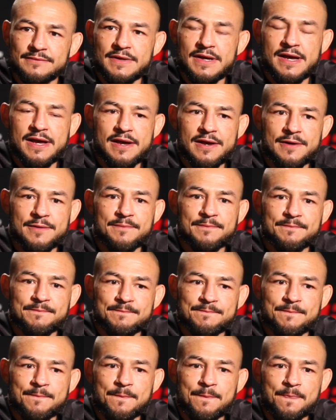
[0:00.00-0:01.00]
Um,
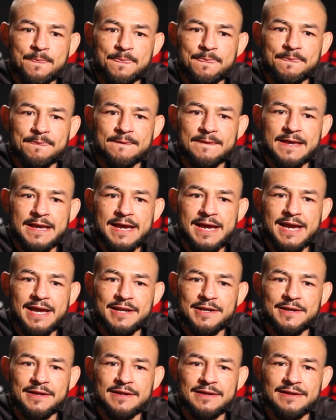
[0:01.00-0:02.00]
I
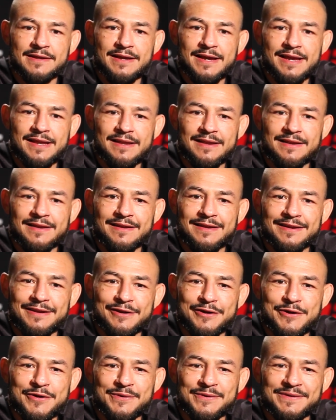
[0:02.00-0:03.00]
had to, I,
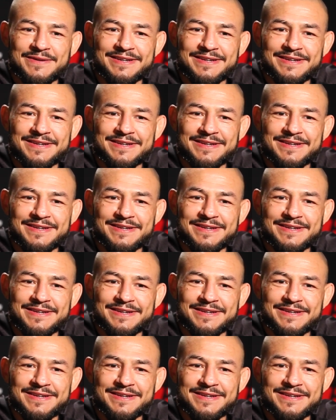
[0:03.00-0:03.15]
you know,